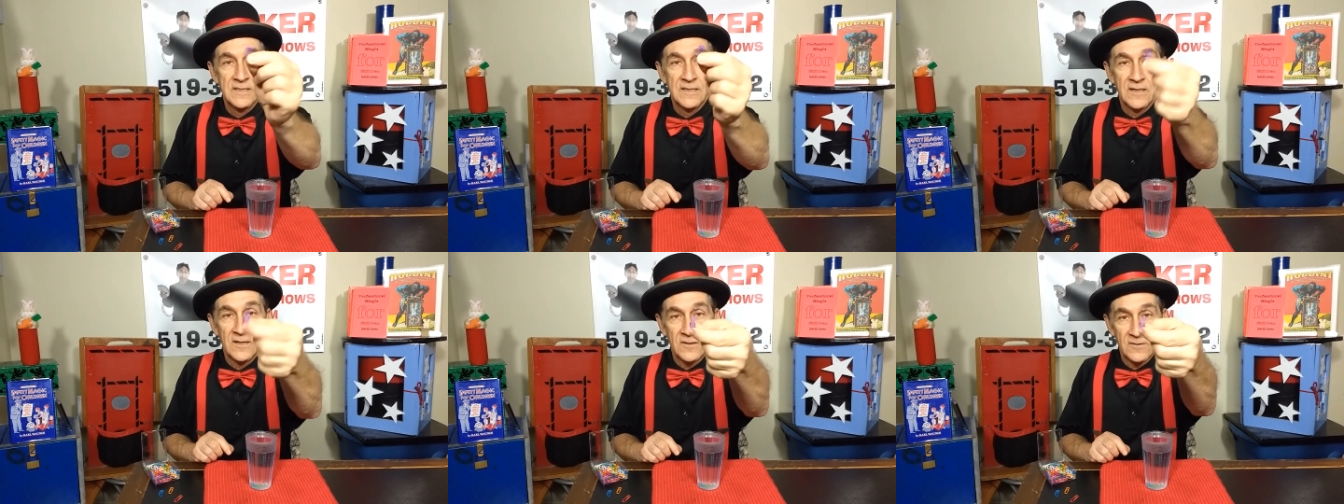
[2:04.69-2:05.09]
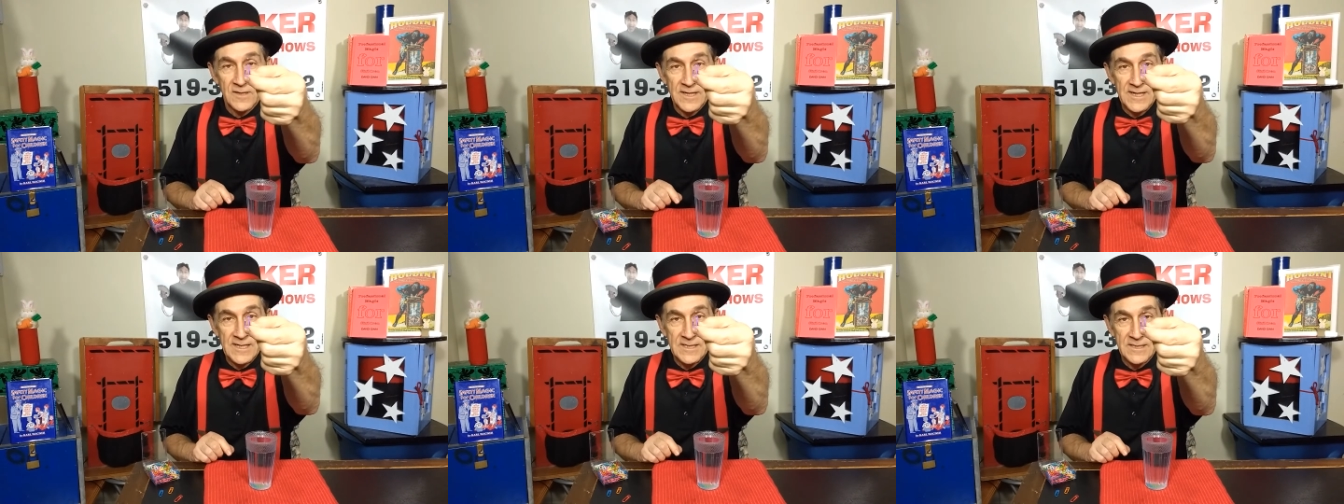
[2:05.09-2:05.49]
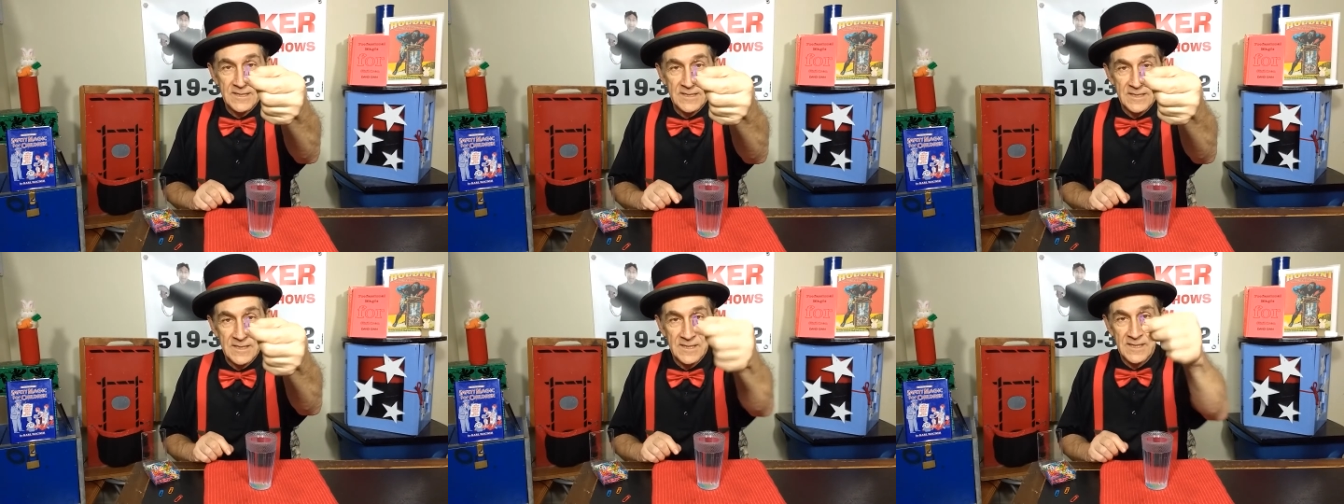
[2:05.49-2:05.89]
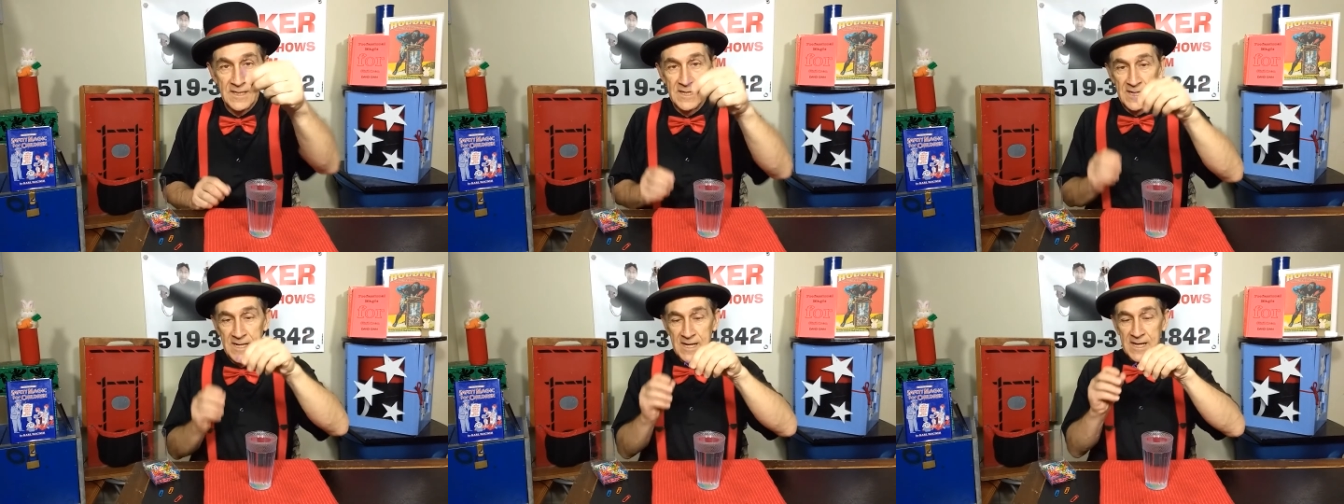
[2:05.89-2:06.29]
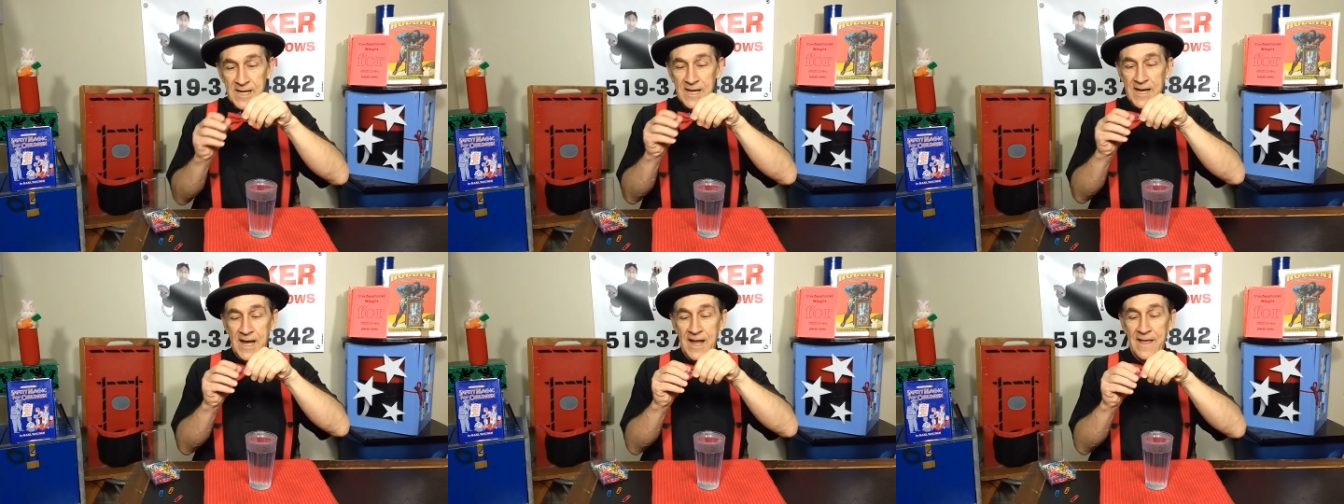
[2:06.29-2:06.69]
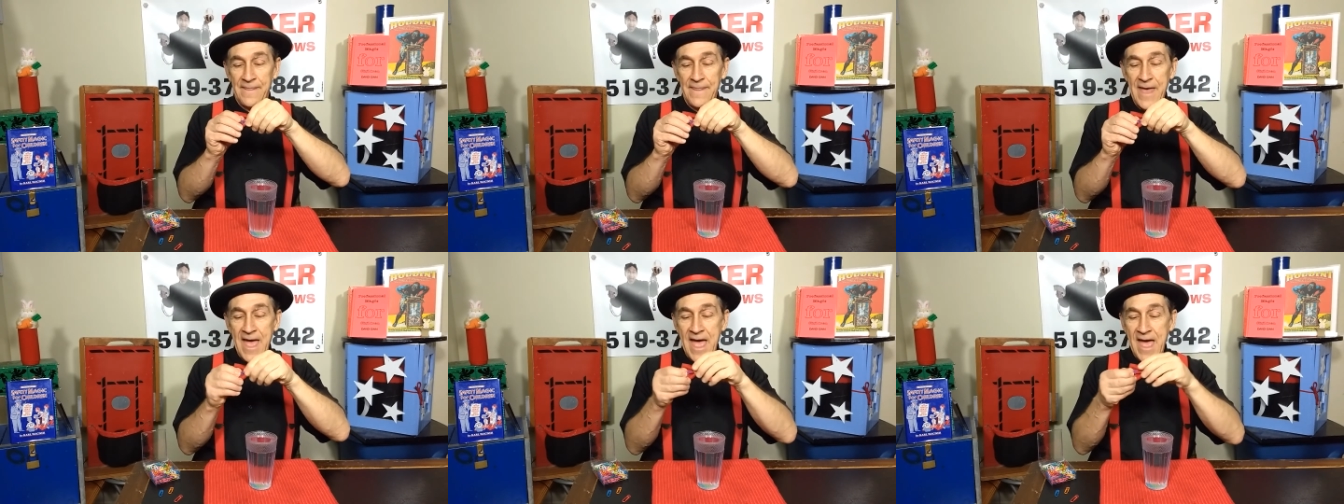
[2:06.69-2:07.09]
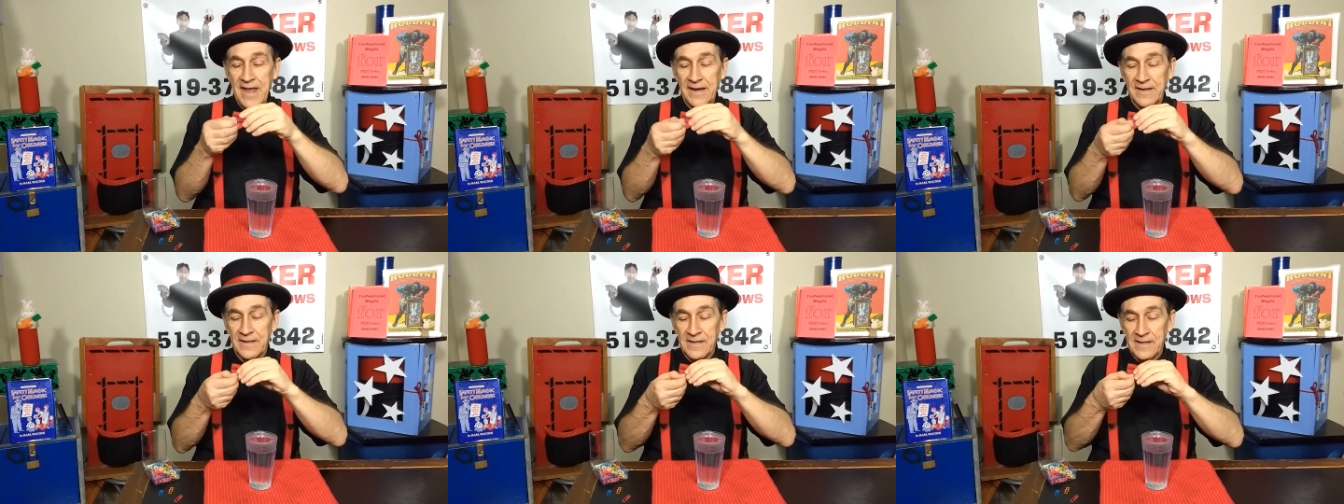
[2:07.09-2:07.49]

All right. And that